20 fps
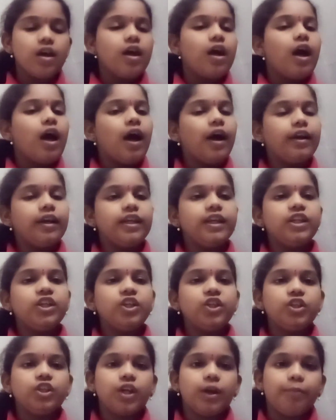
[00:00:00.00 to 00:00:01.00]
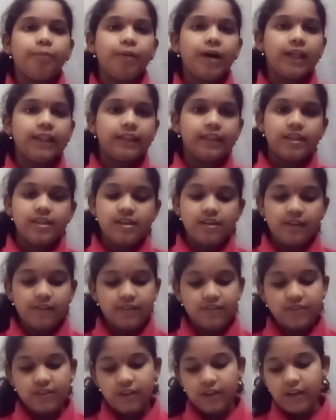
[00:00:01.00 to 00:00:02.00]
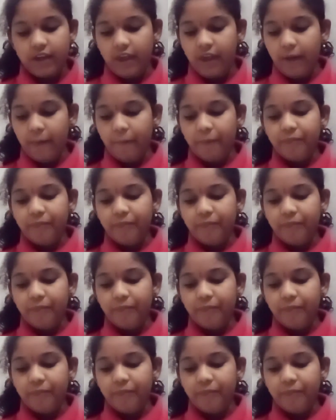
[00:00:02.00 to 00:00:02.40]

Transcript: honey, chapati yesterday.